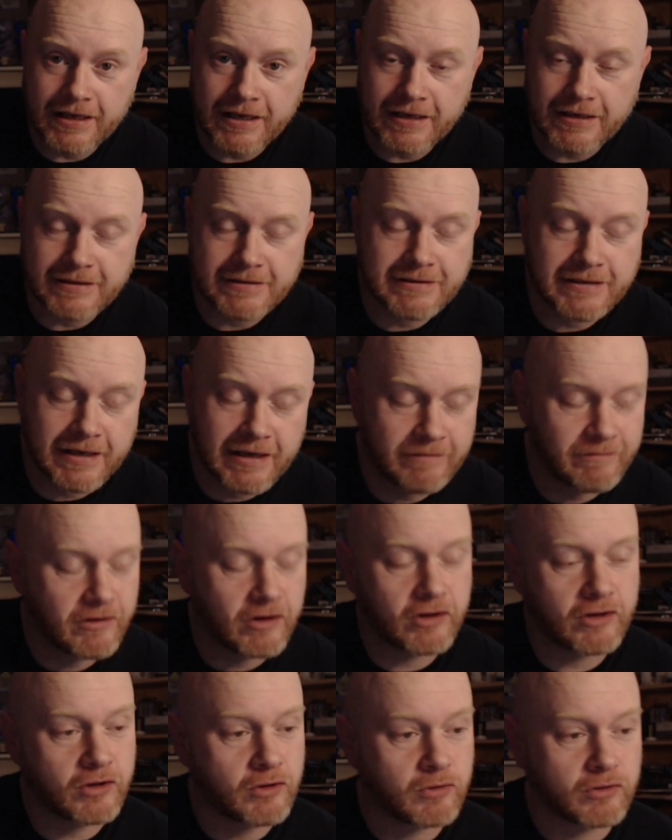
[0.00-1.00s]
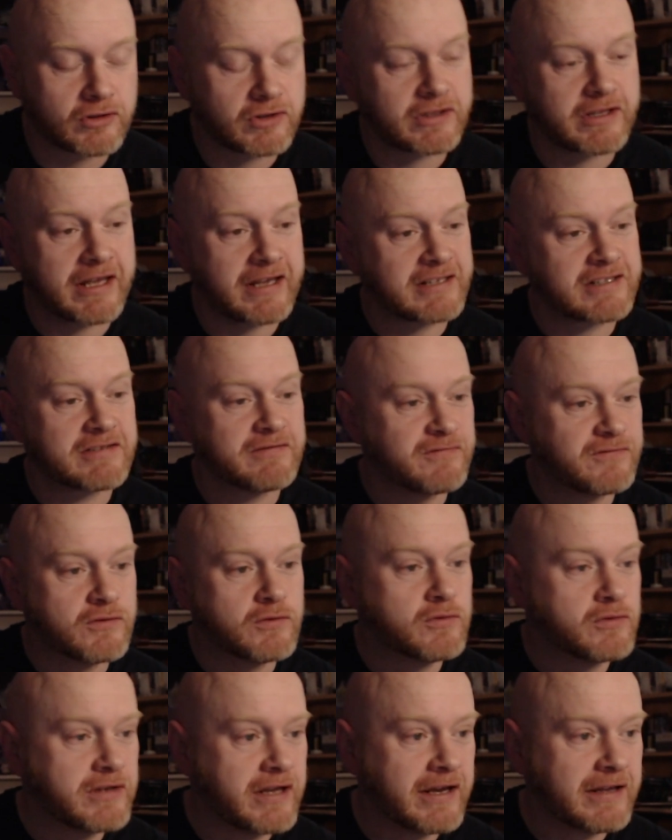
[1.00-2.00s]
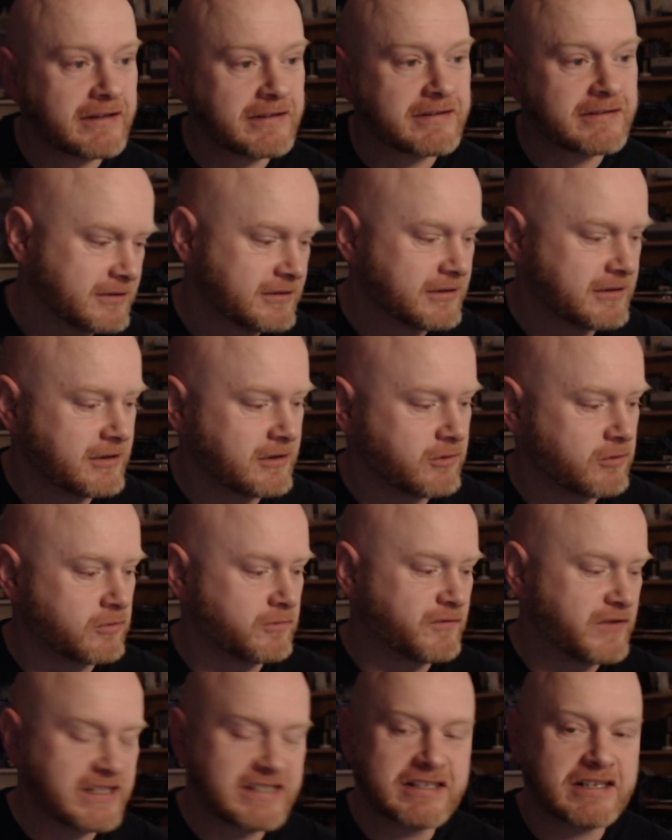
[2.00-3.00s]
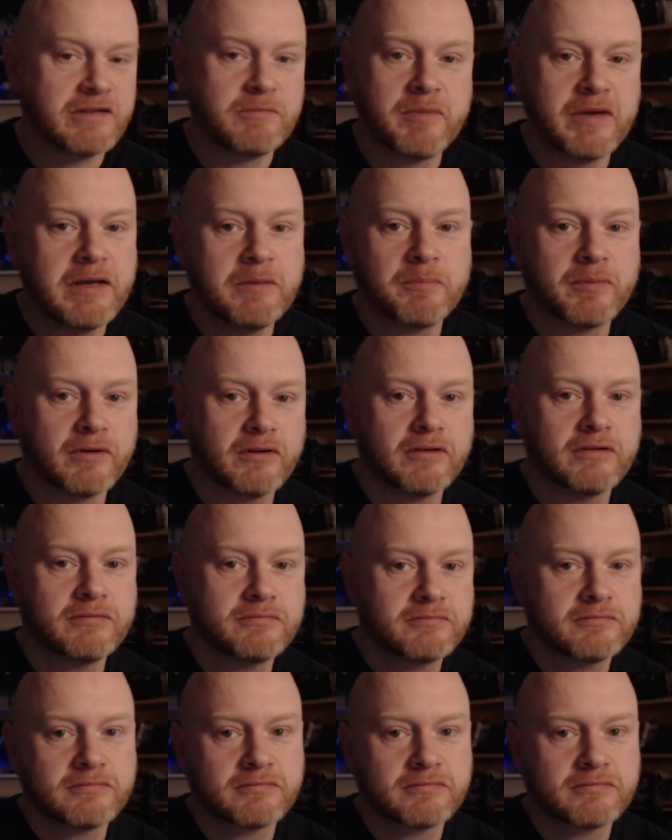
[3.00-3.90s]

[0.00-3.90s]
because I haven't got to go get some food yet. I'm going to go visiting people.